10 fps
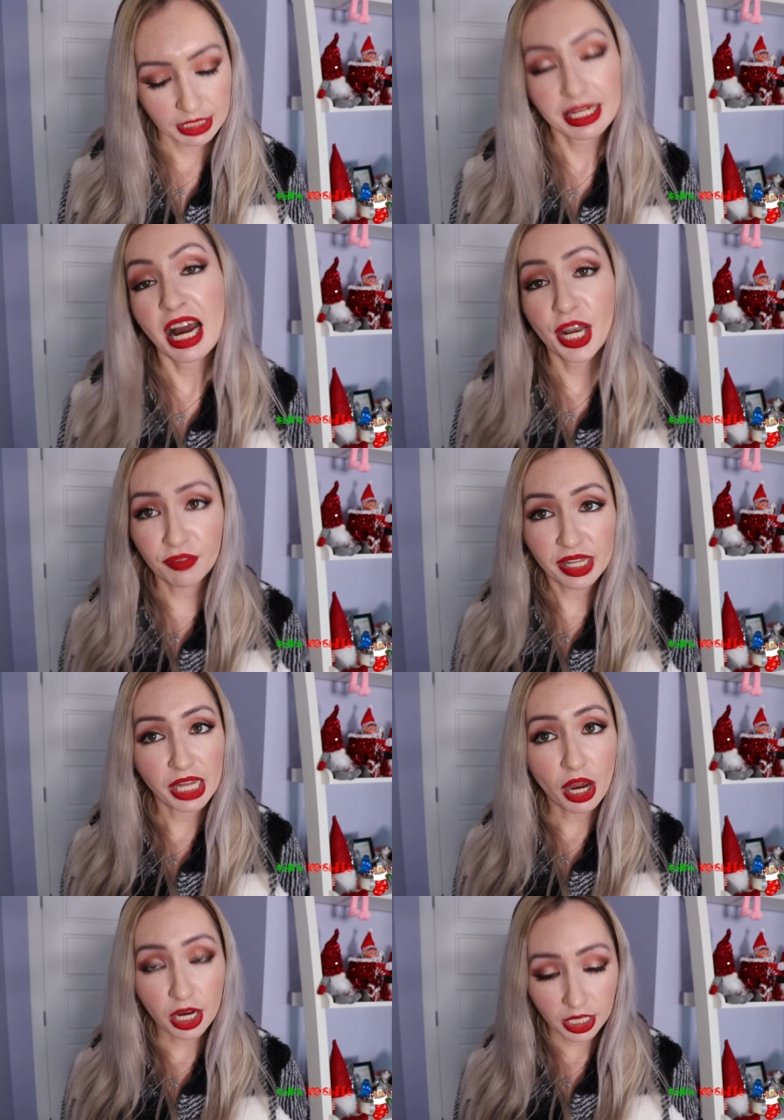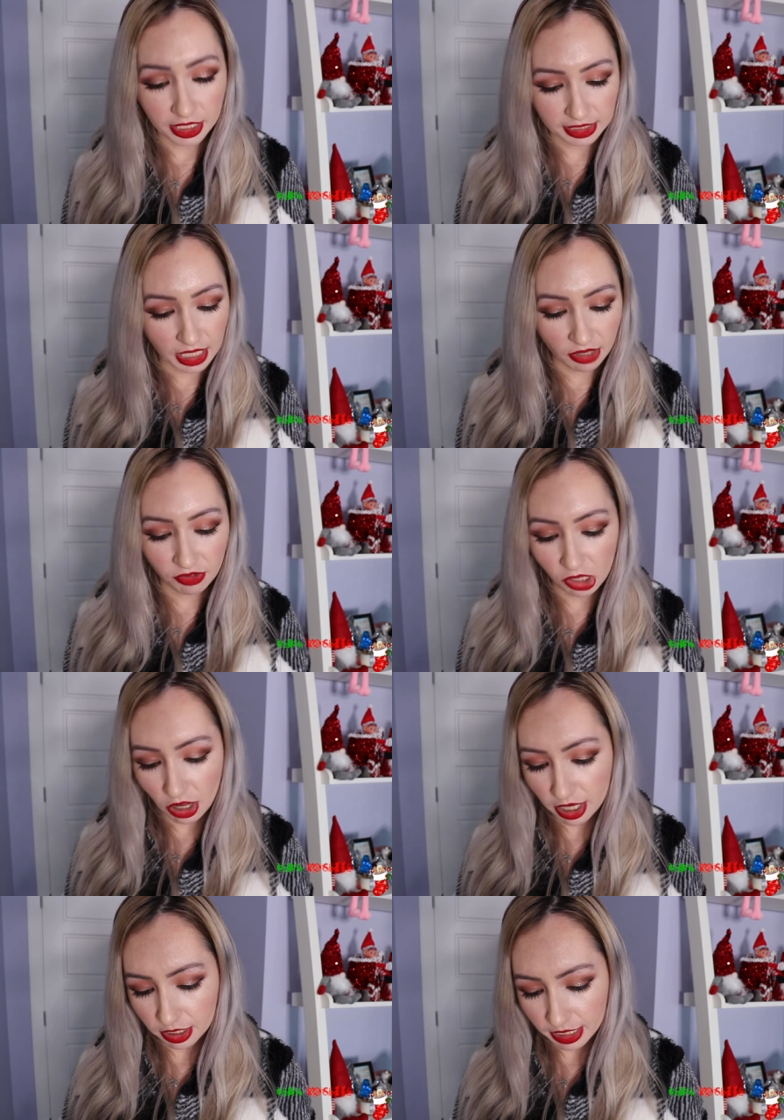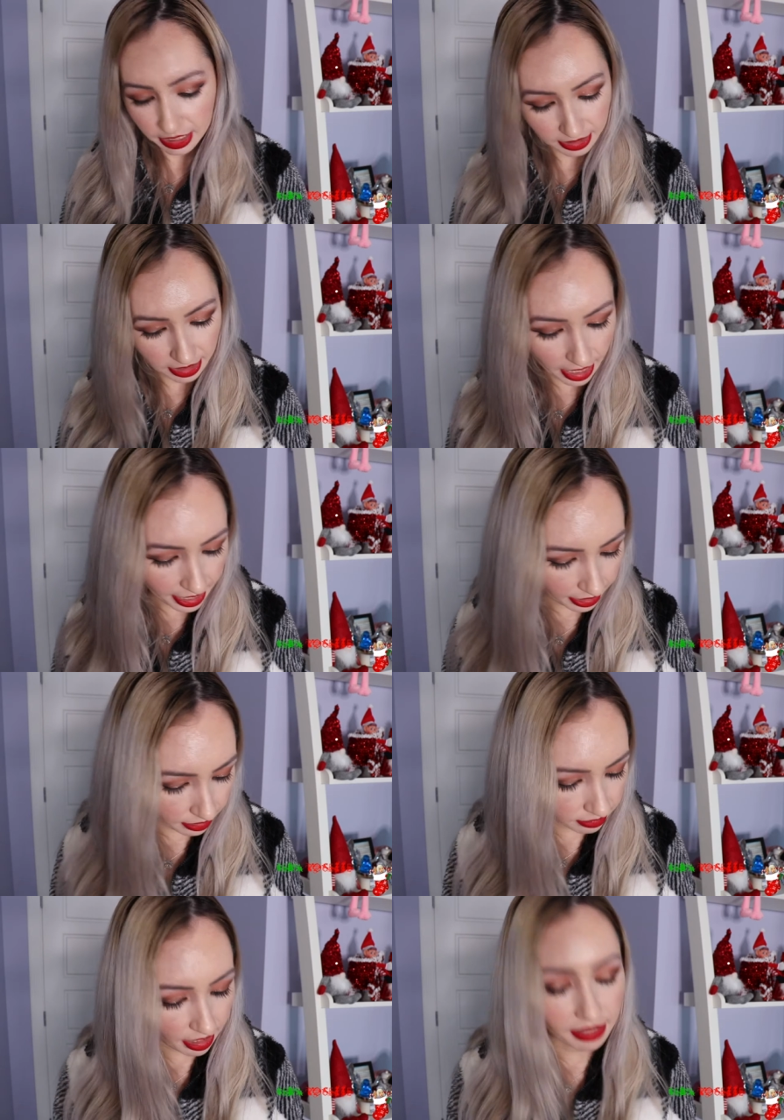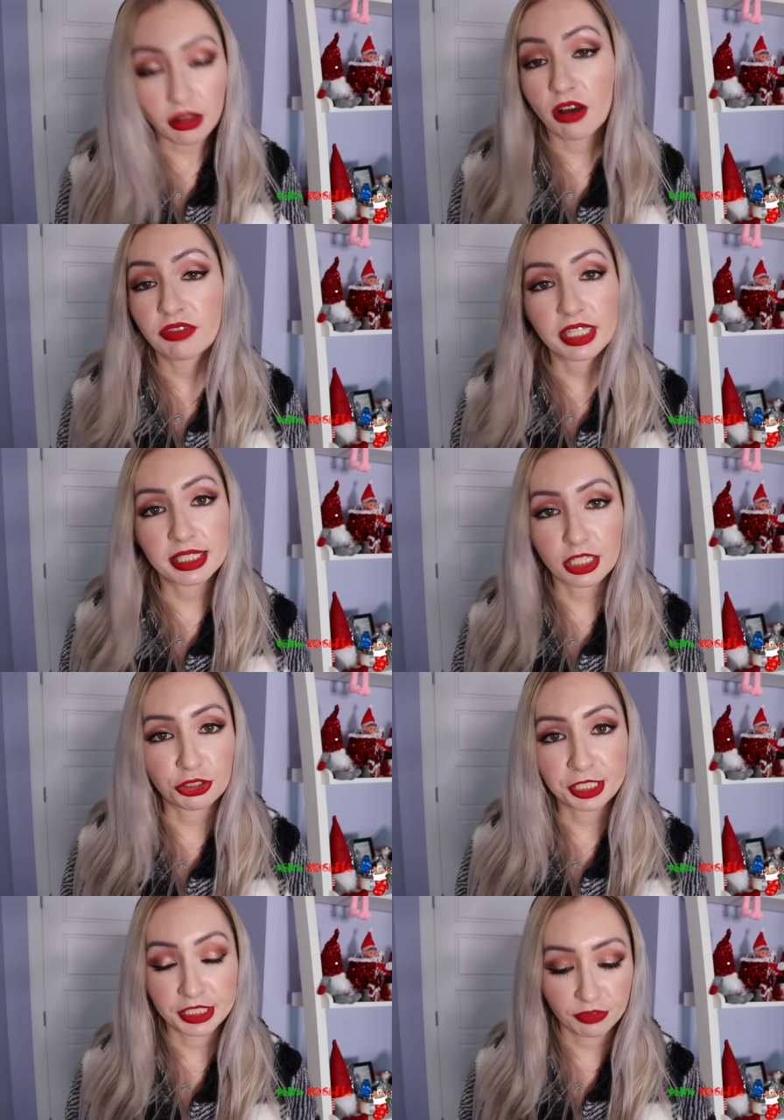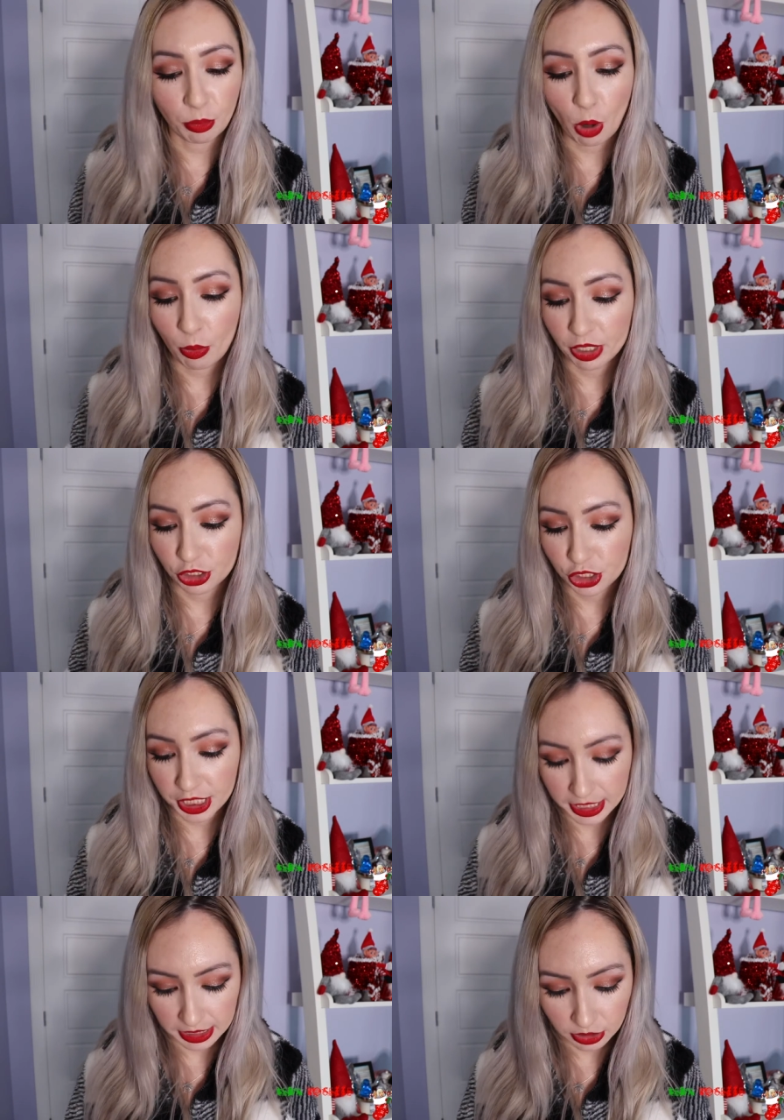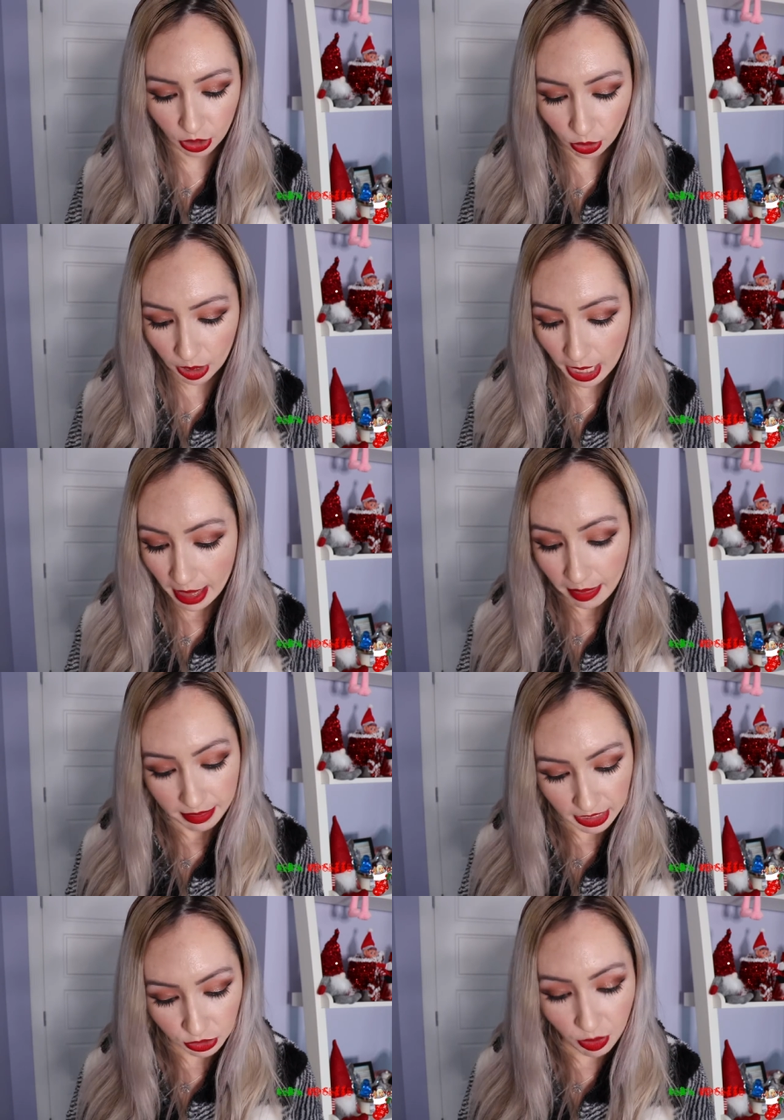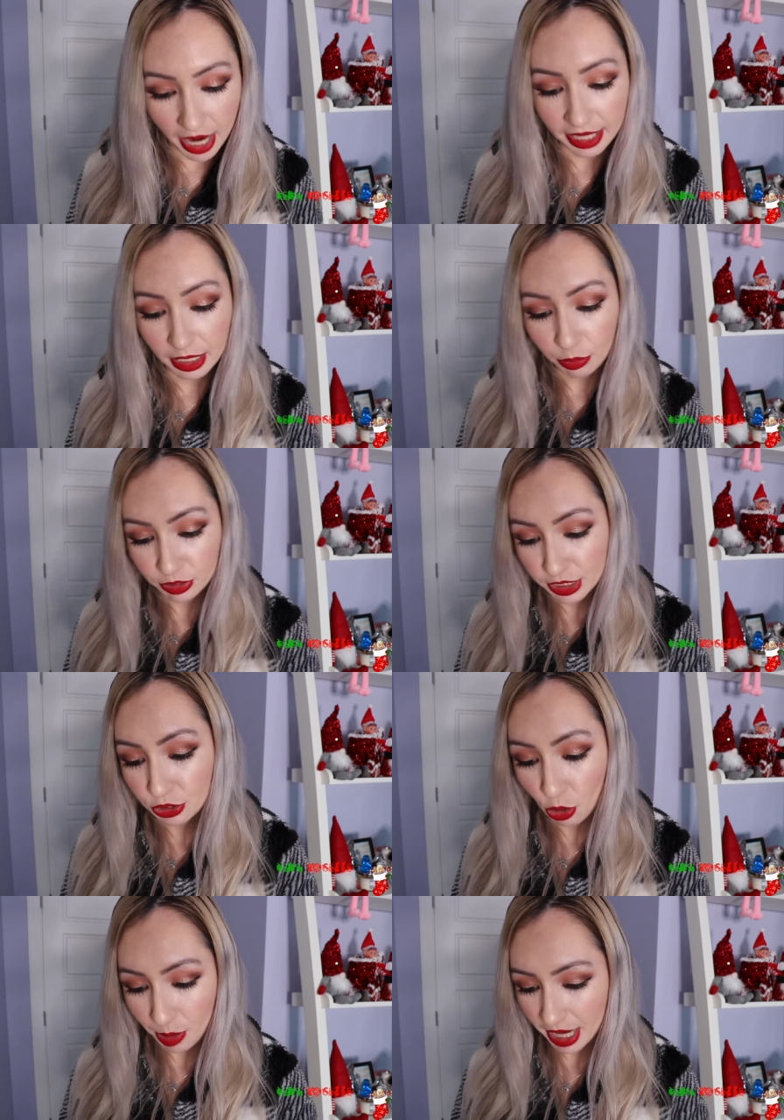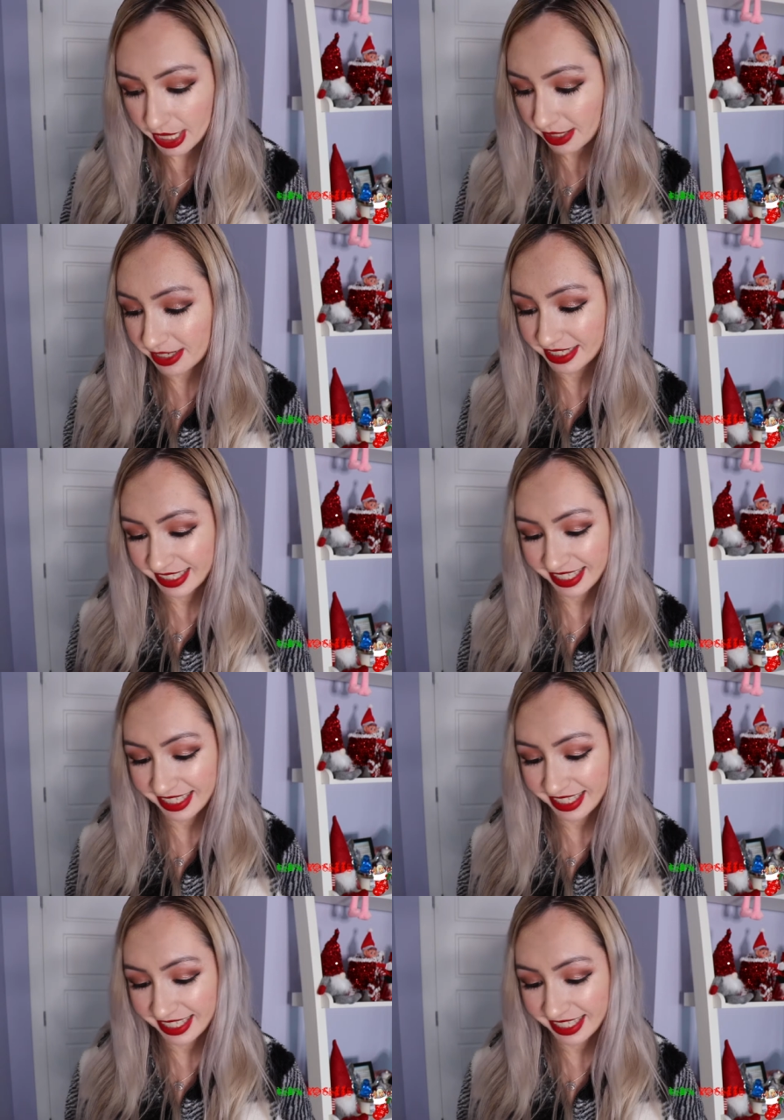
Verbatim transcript: kind of a lot. It's kind of a lot, and I I love accessories from Romwe and Shein, so that's why I ended up with so many.